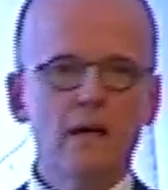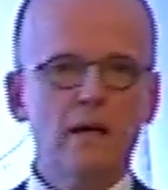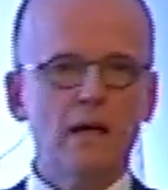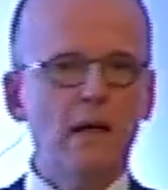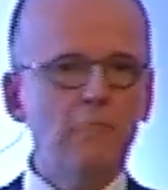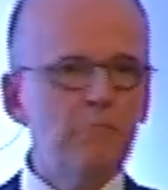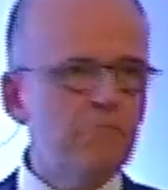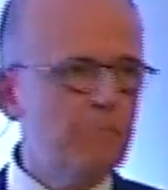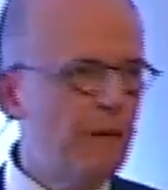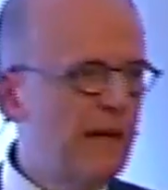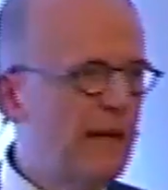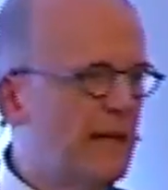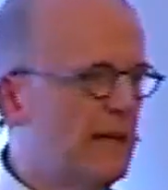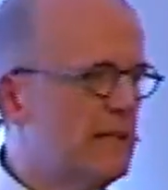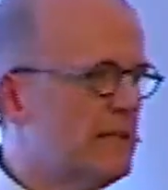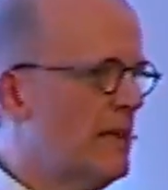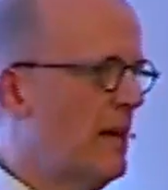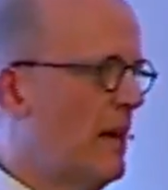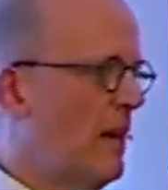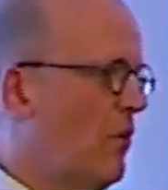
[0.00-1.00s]

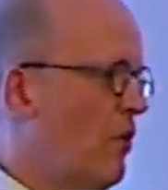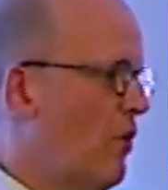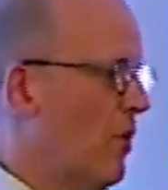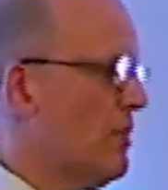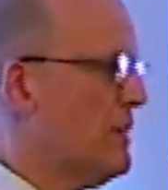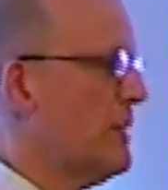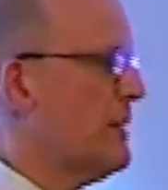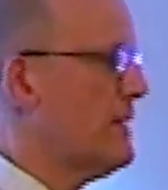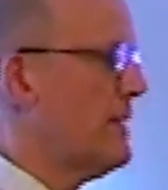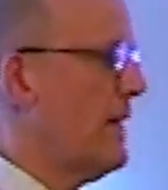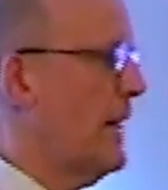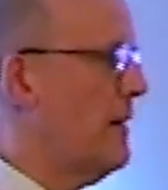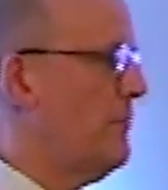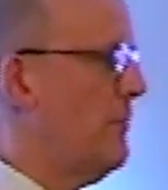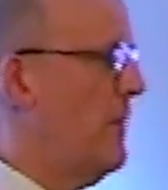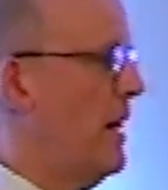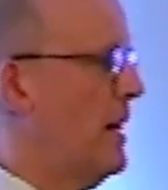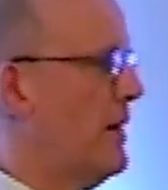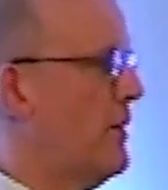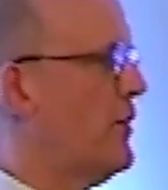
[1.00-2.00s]
companies are all the
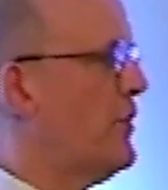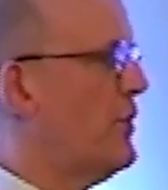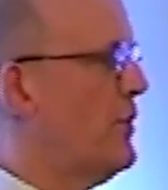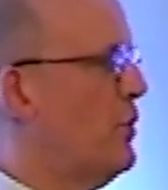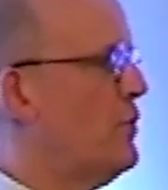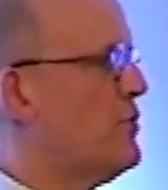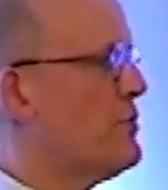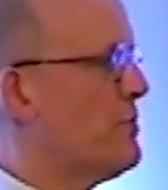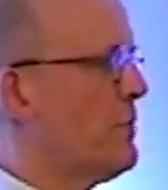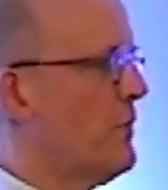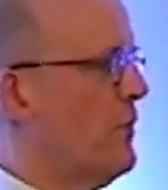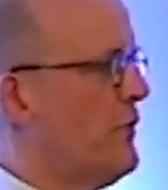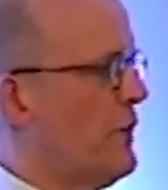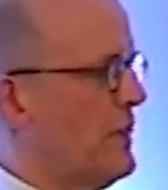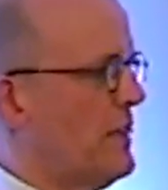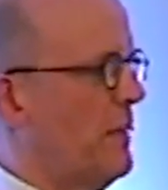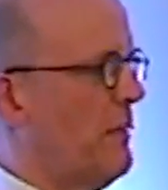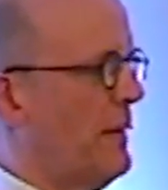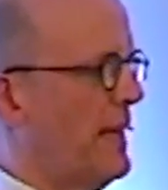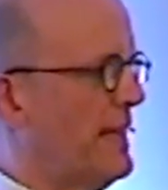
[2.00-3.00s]
time under huge
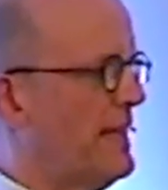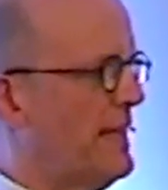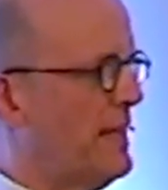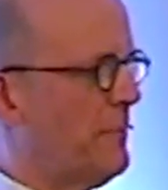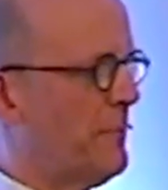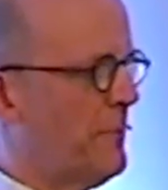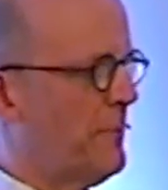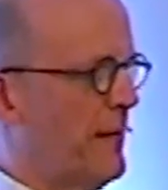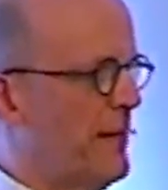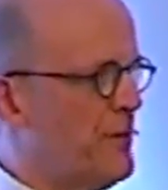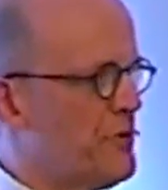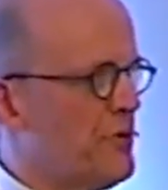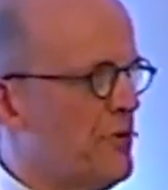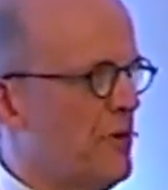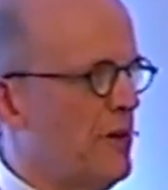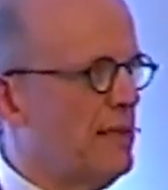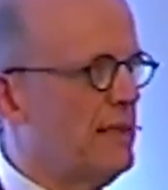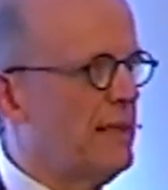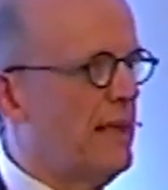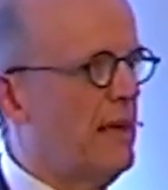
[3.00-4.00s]
profitability
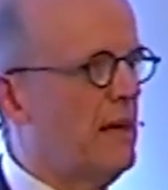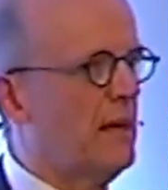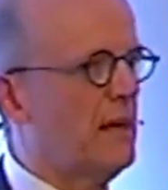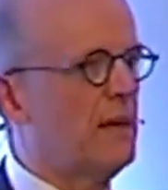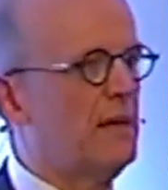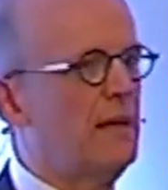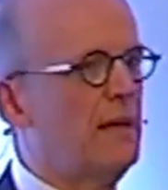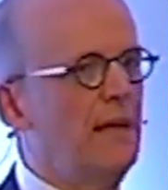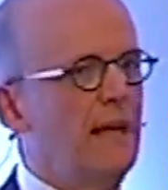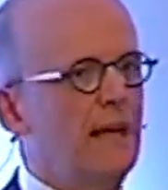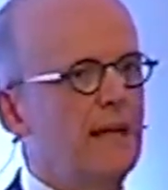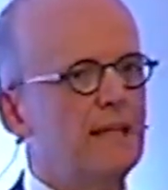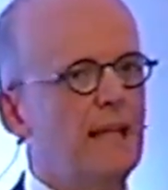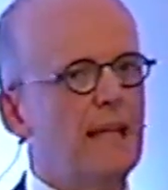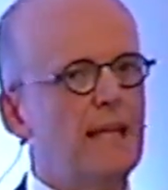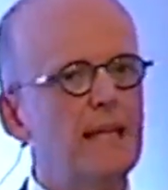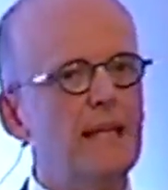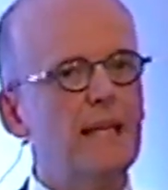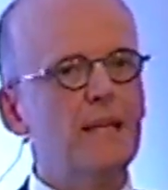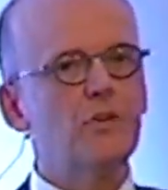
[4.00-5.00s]
pressure, and
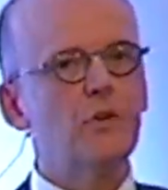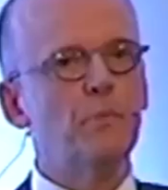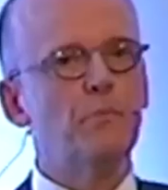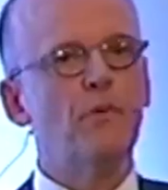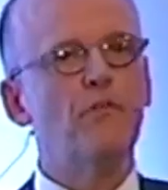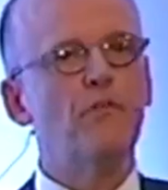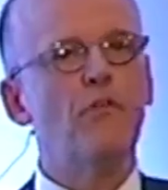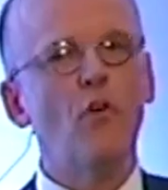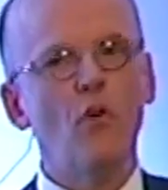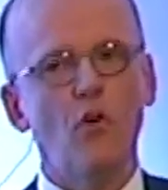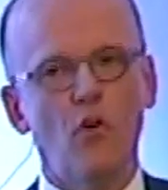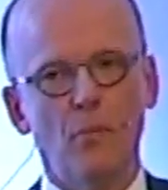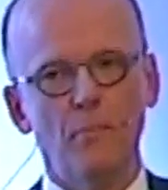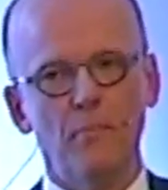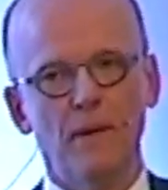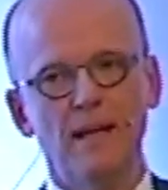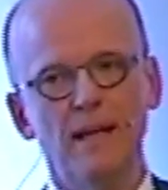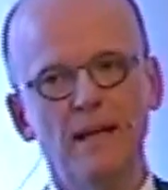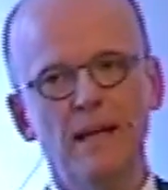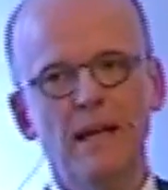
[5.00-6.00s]
they need to
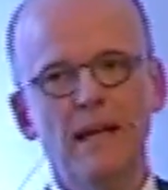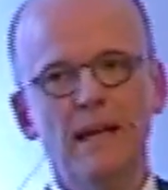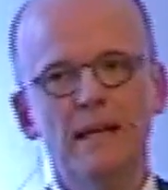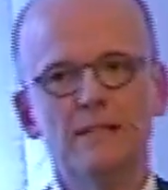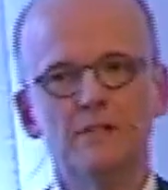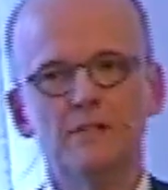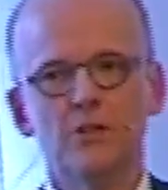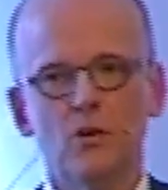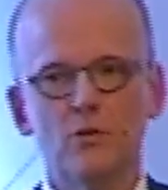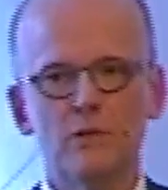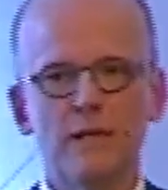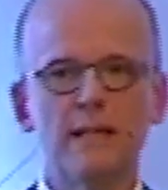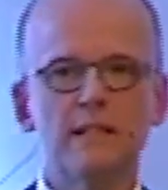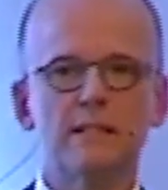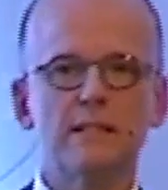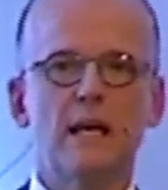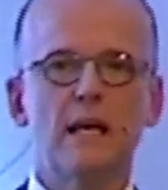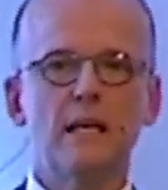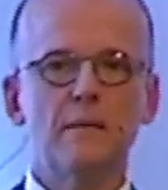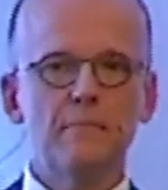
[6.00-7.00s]
perform. So their
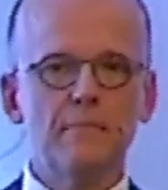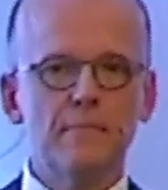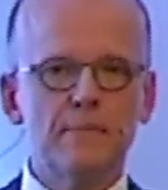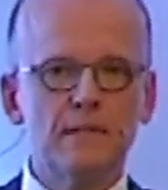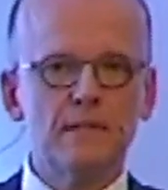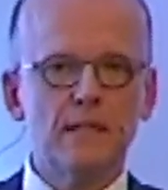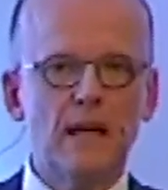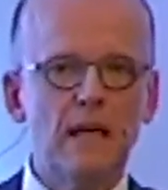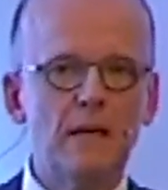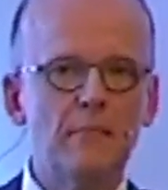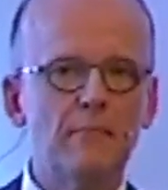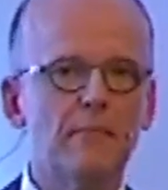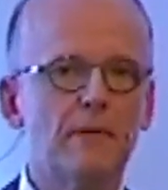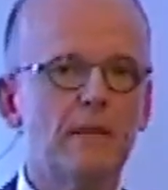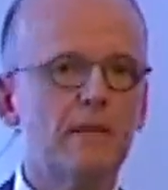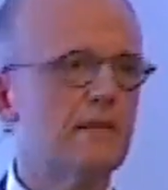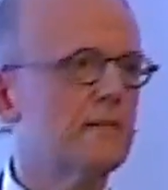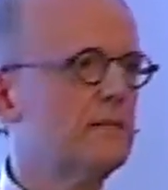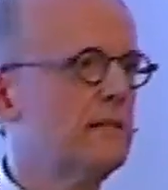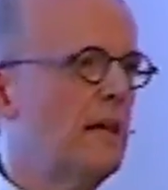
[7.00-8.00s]
time
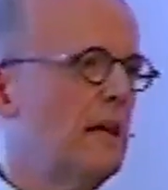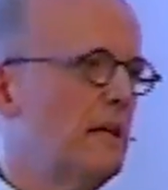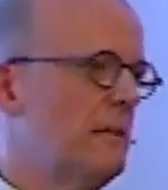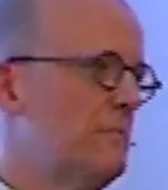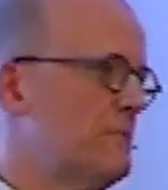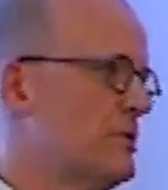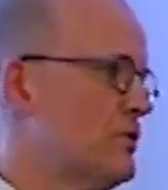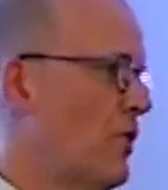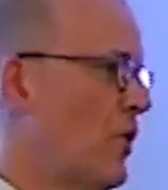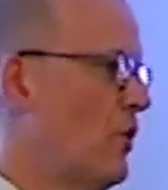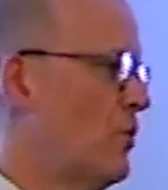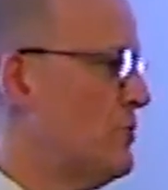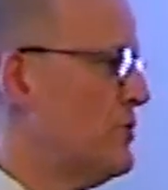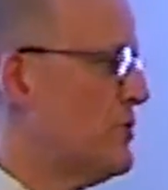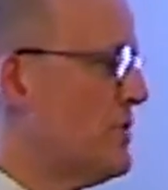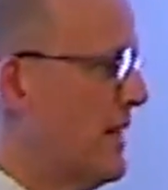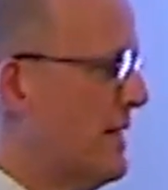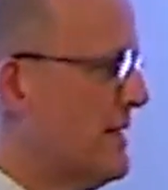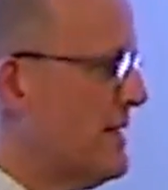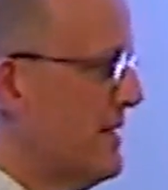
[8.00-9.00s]

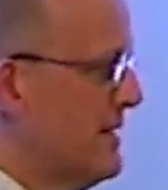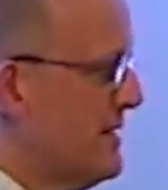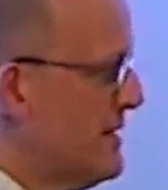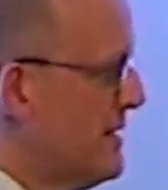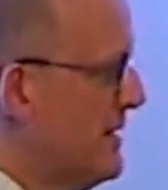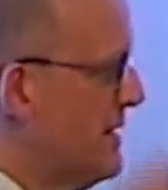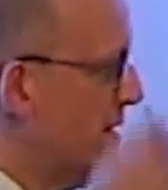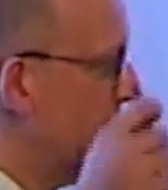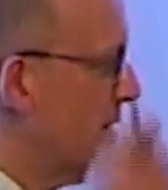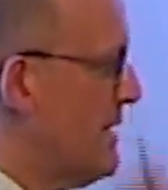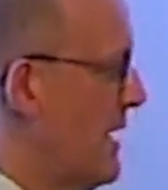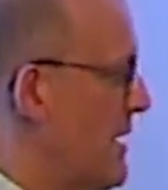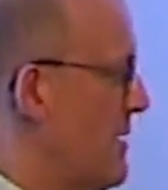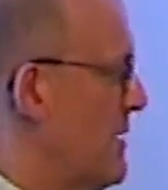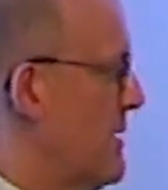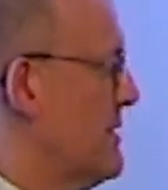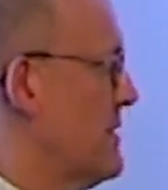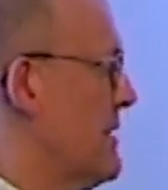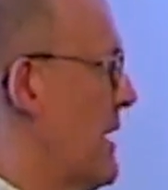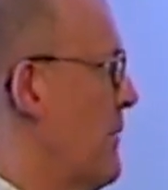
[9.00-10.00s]
zones,
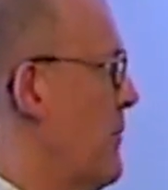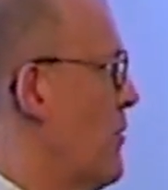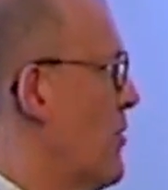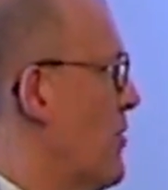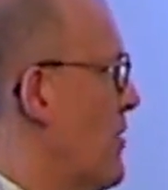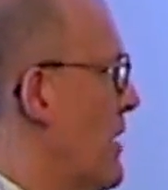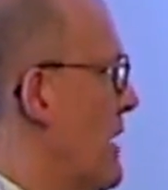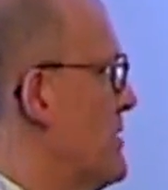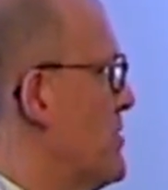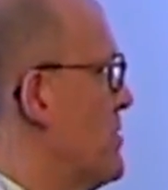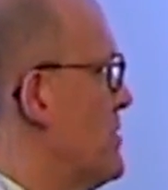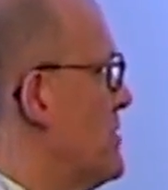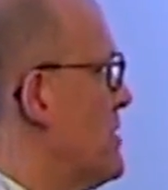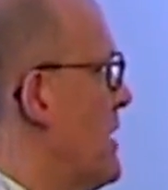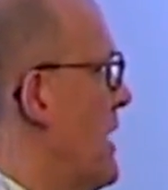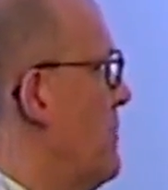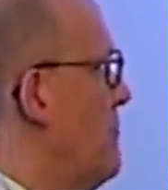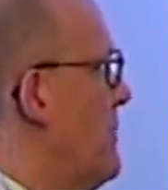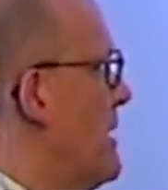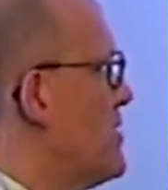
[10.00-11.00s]
time horizons
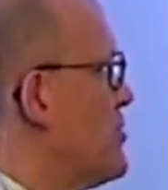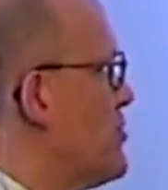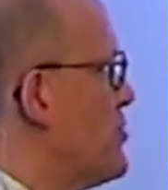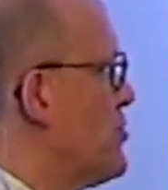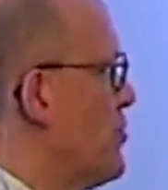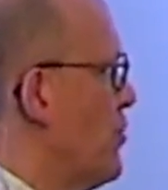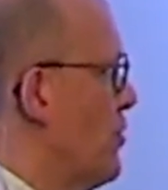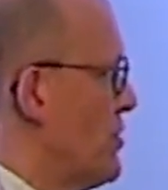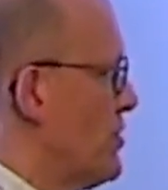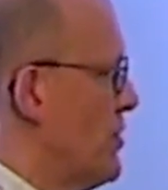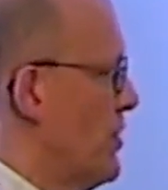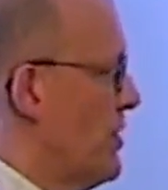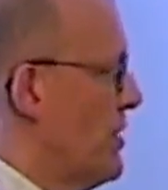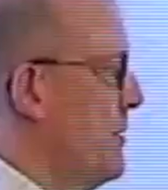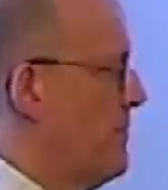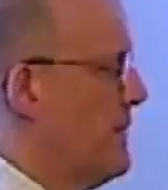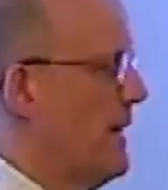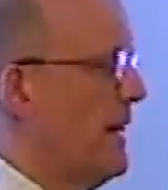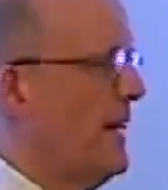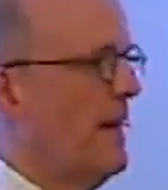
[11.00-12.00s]
are much shorter.
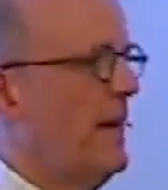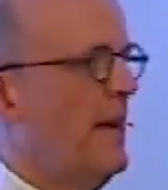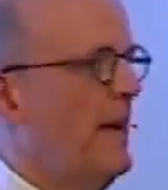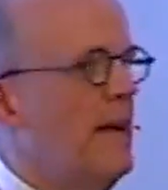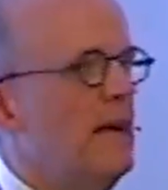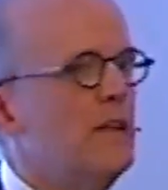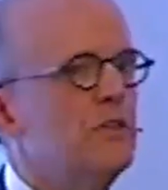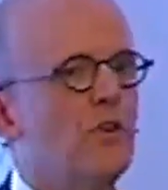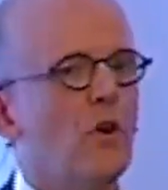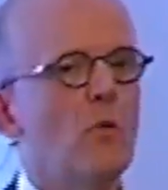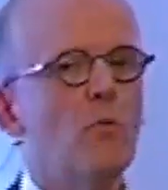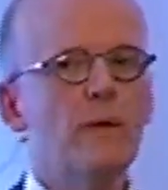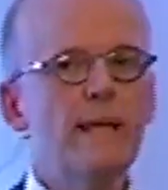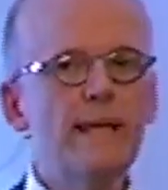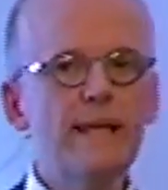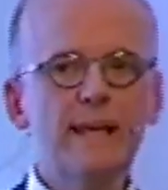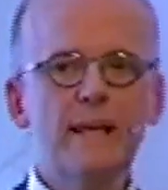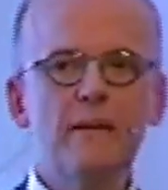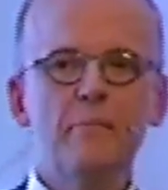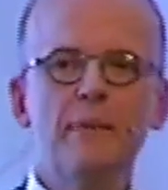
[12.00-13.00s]
So
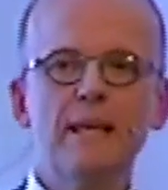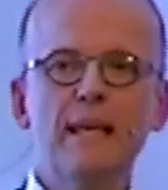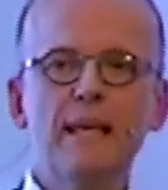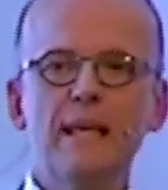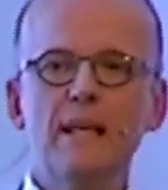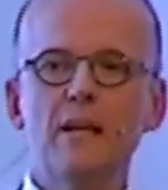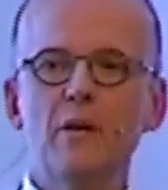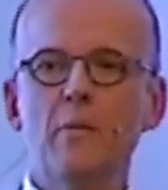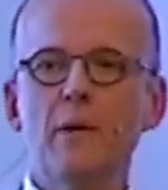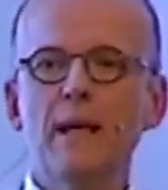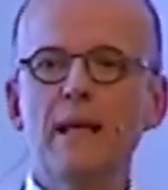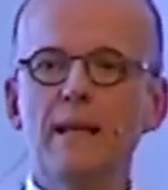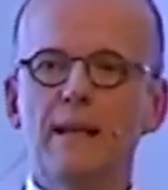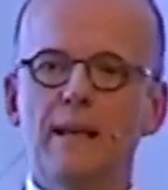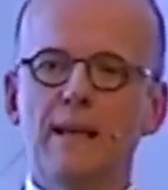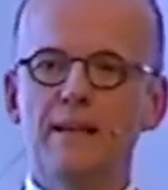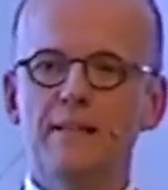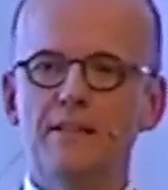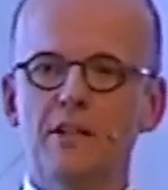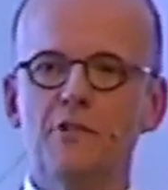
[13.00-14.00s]
we can be, in a way,
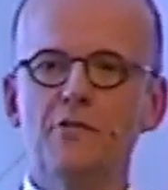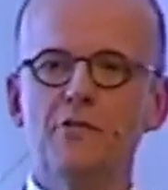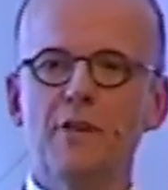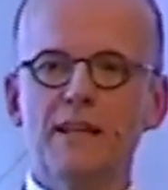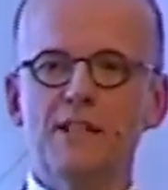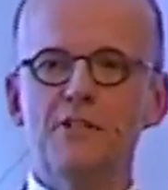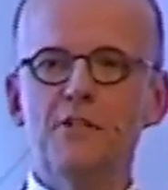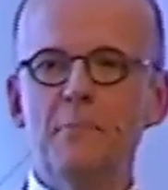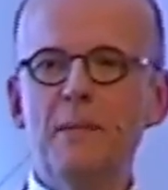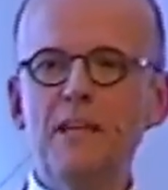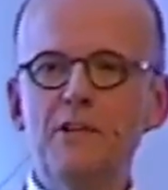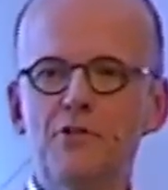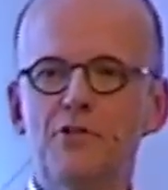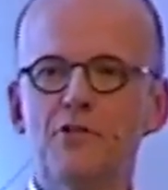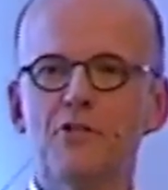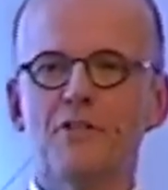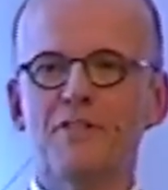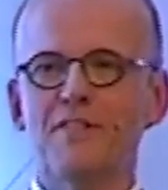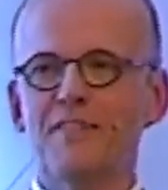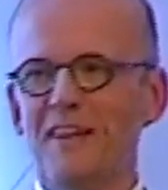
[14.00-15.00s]
the
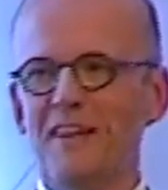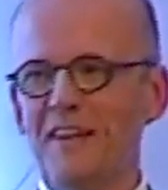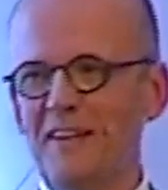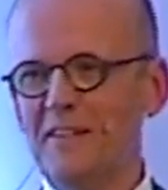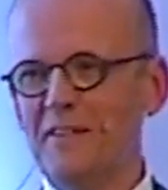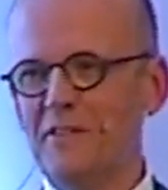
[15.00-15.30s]
transmission